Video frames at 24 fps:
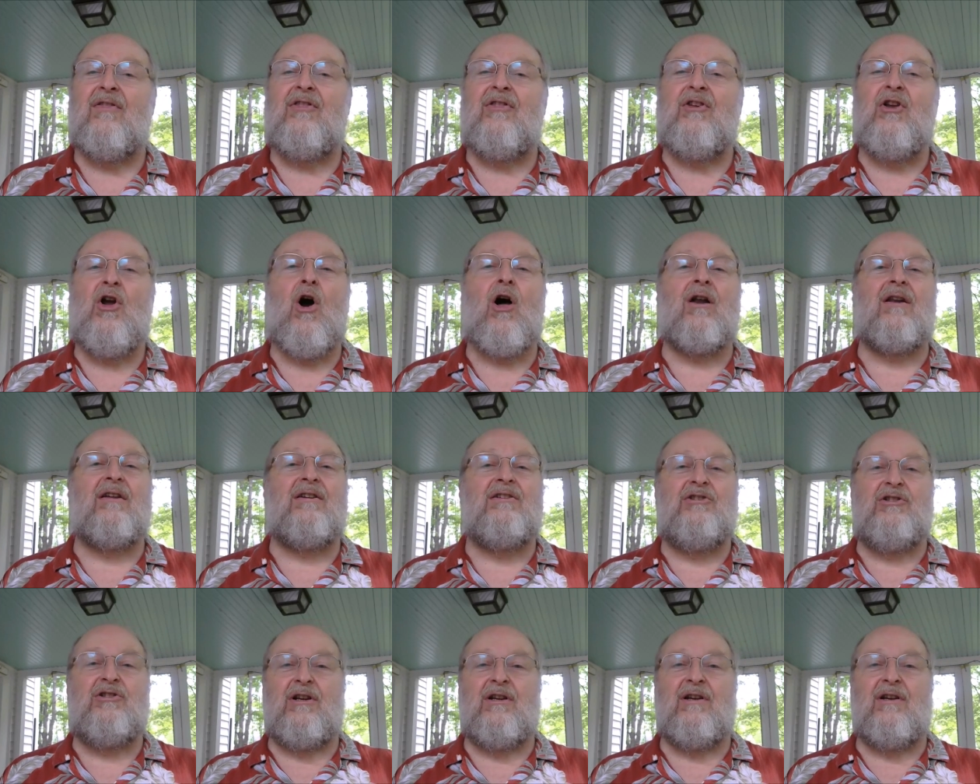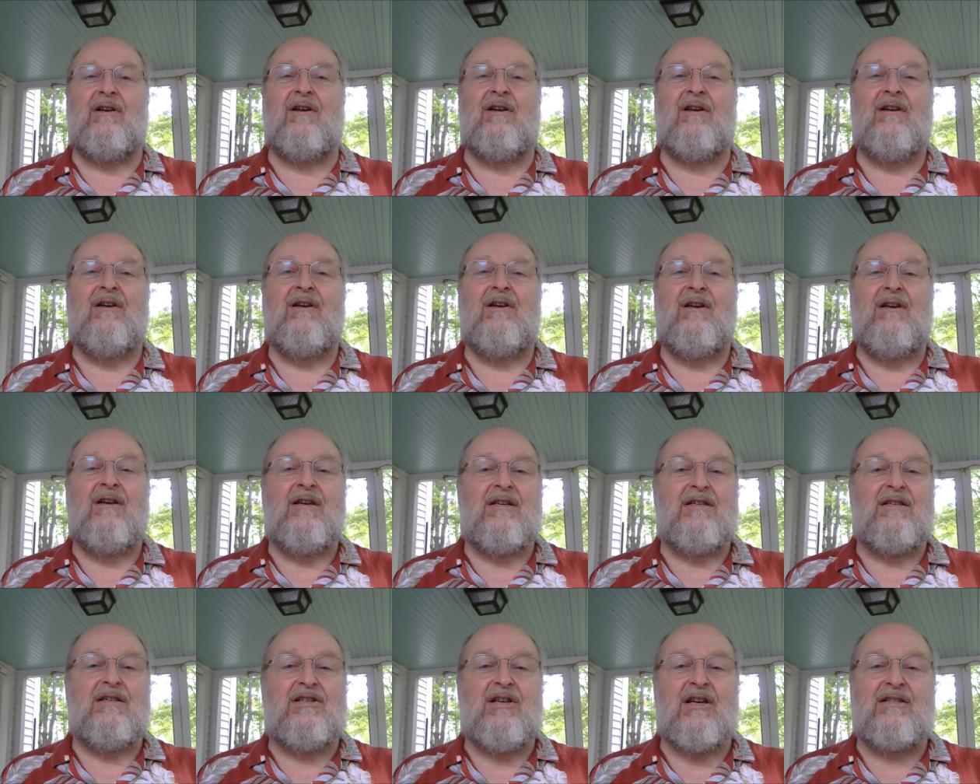Theology
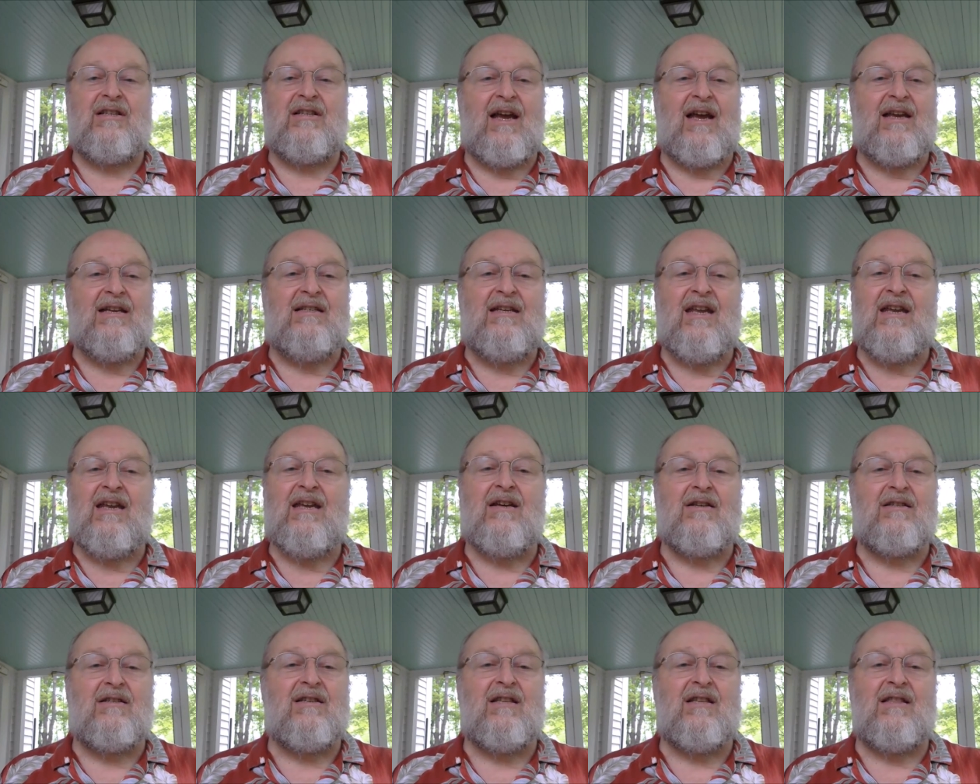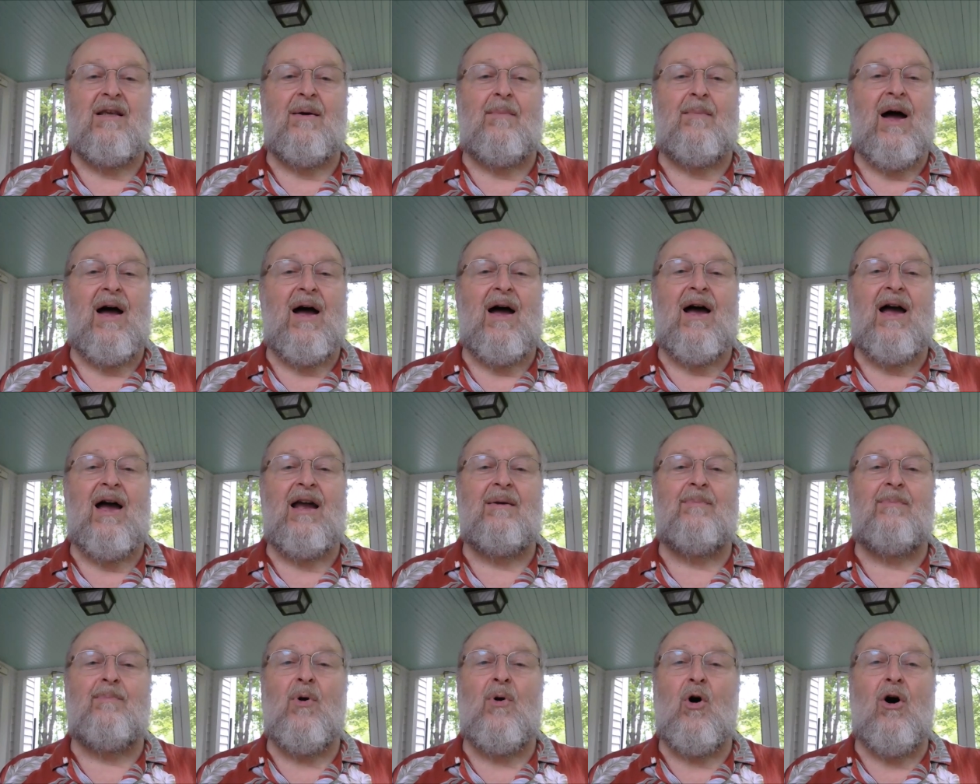is just ideas in the
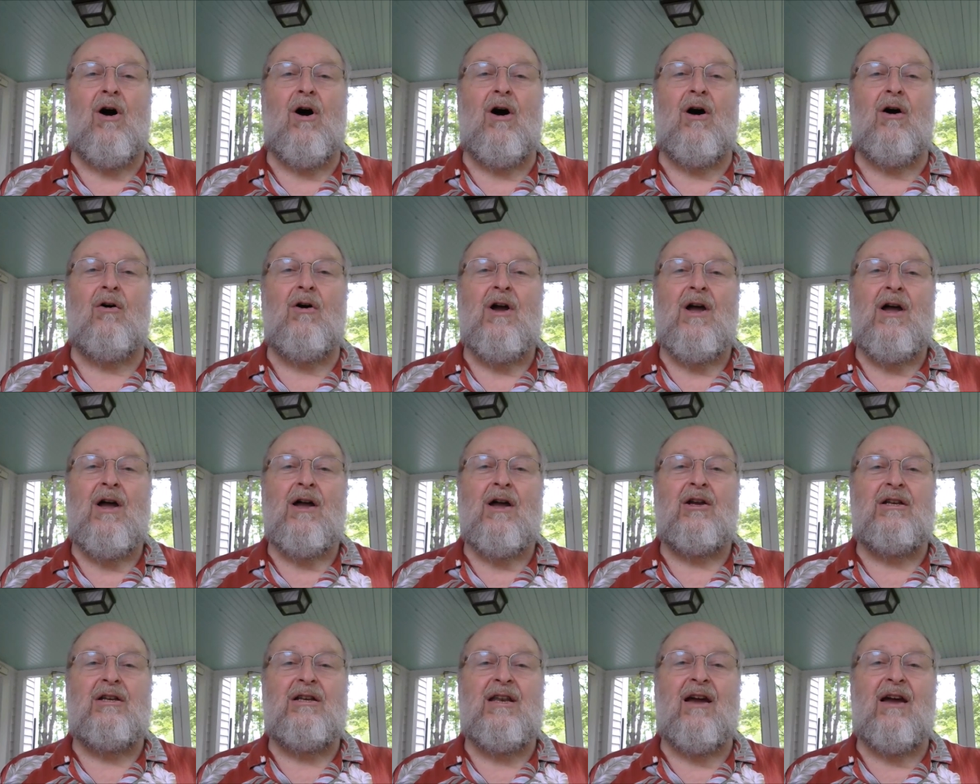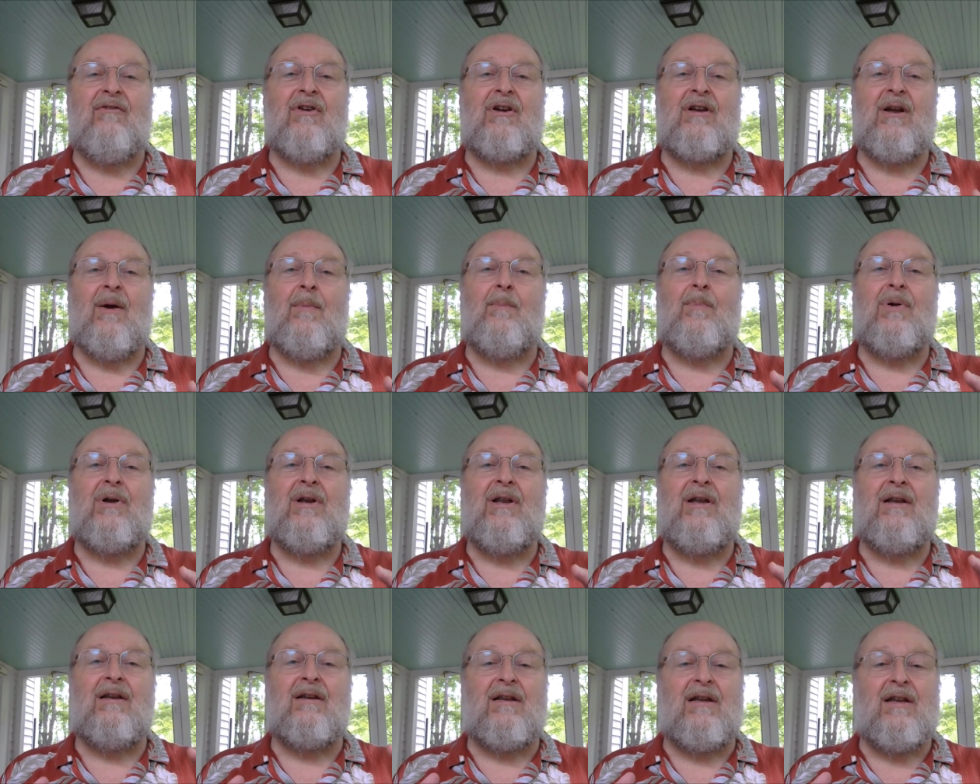mind. Paul could never
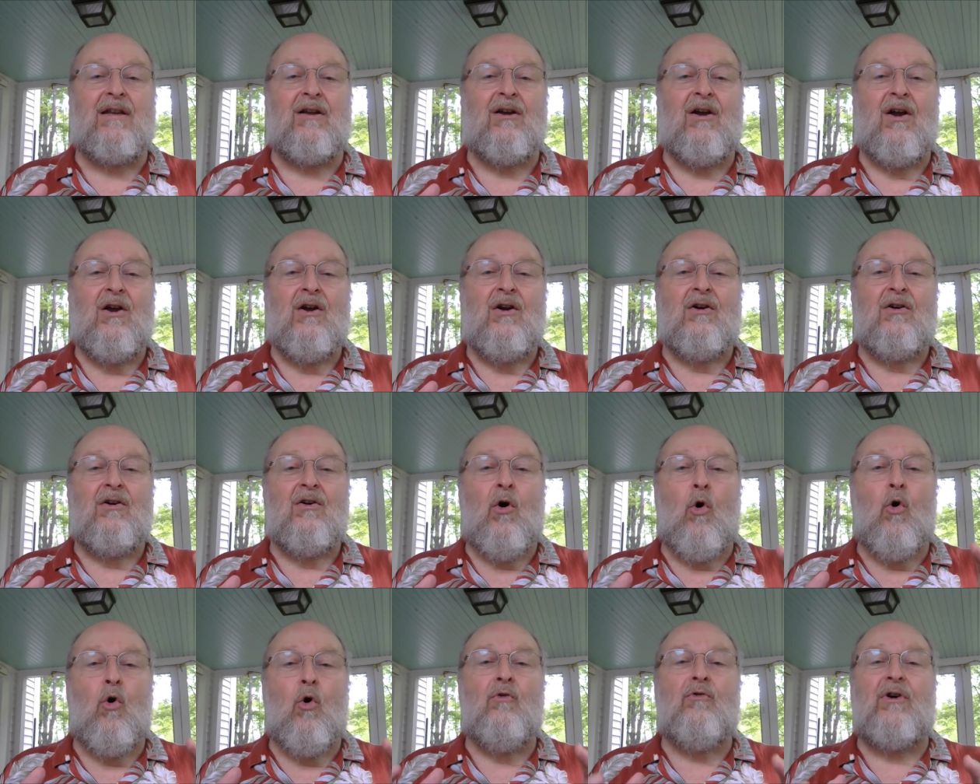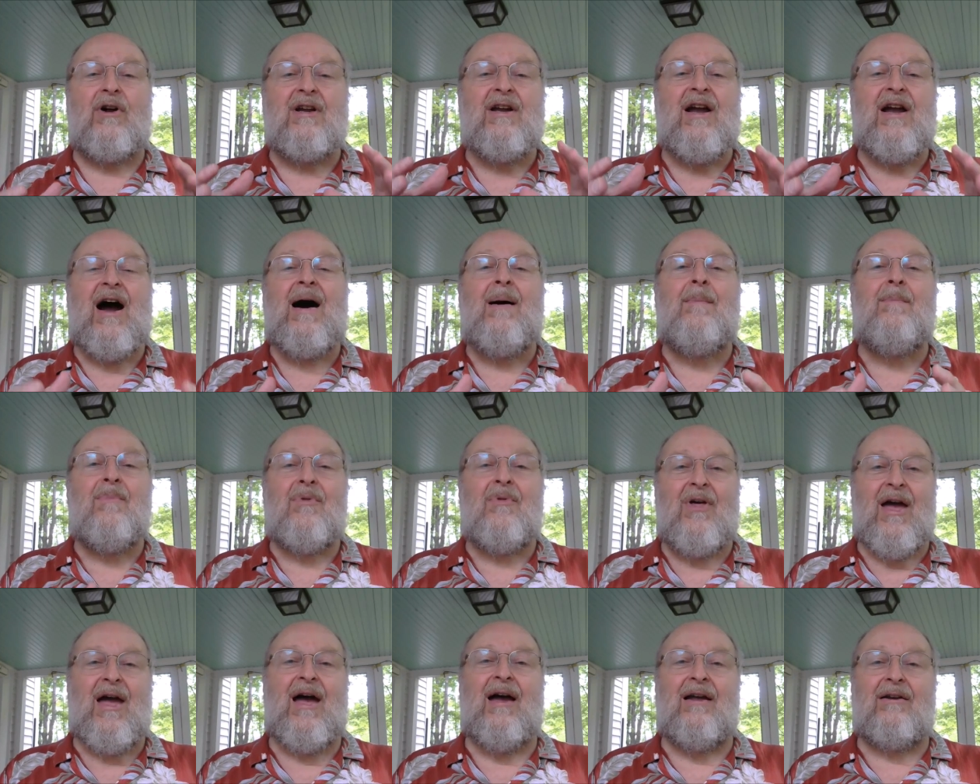completely overcome
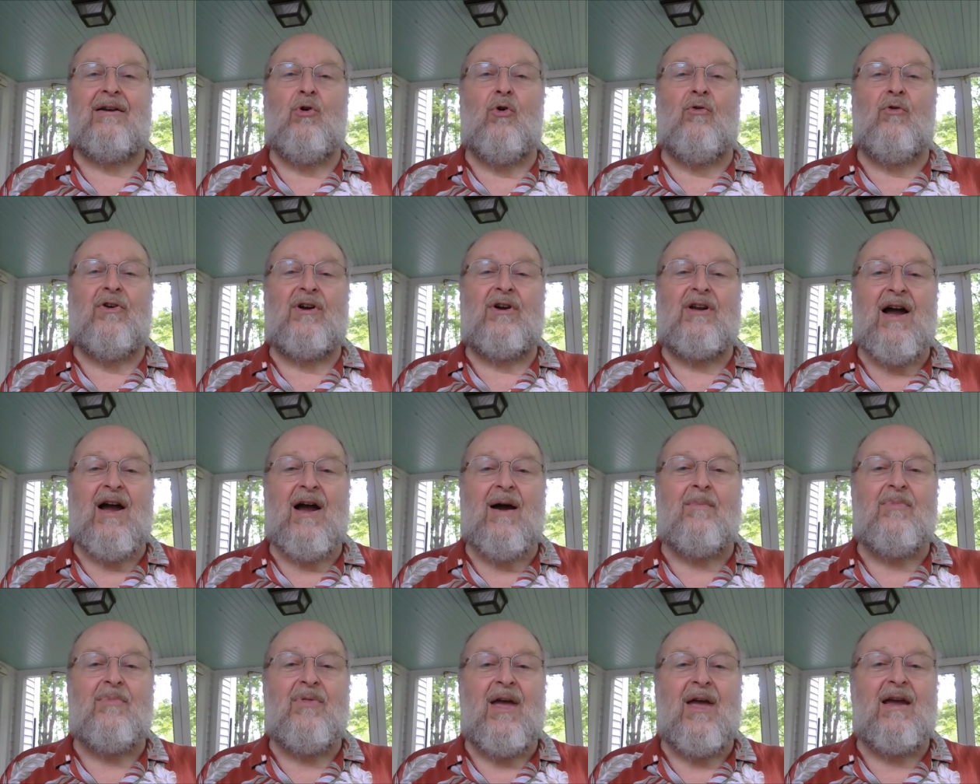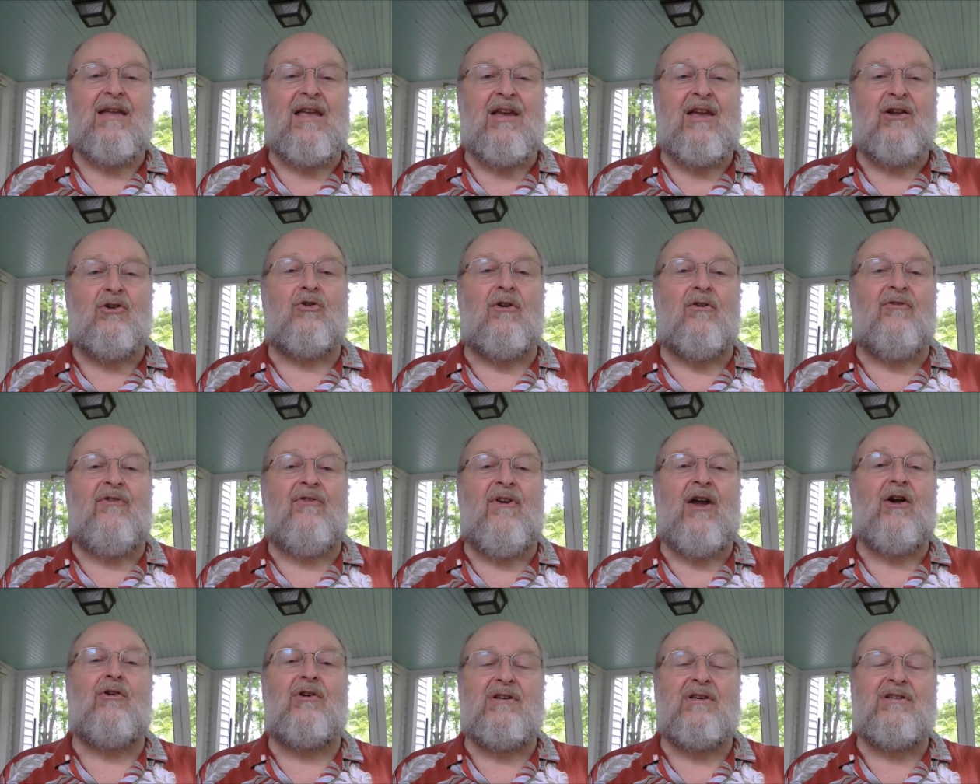that, overcome that inner
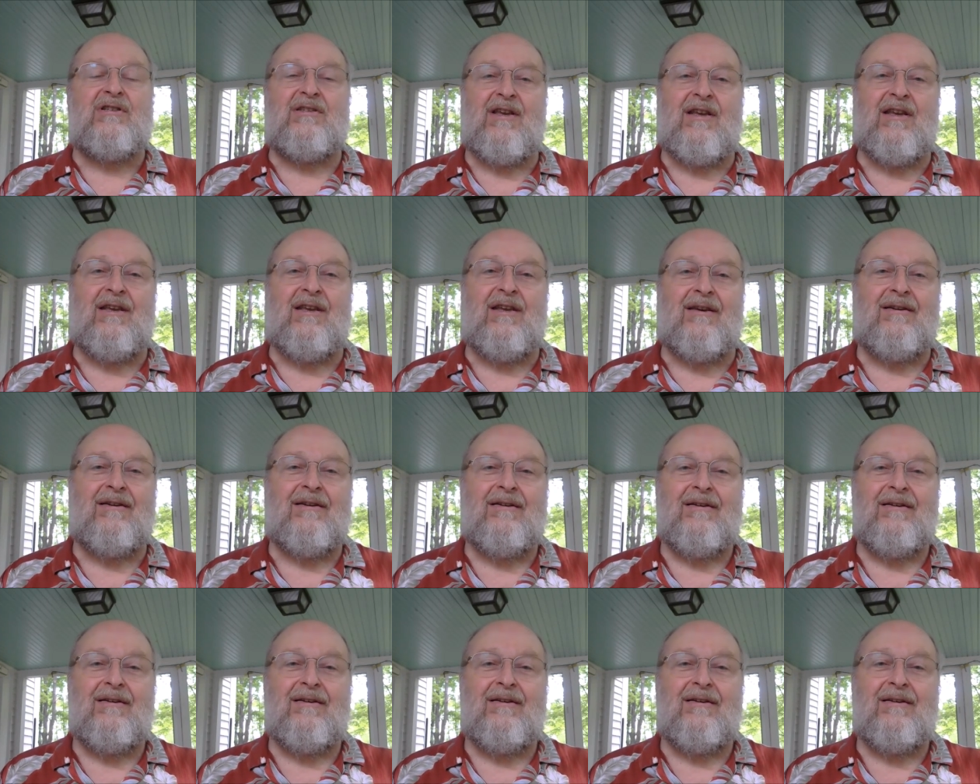Pharisee.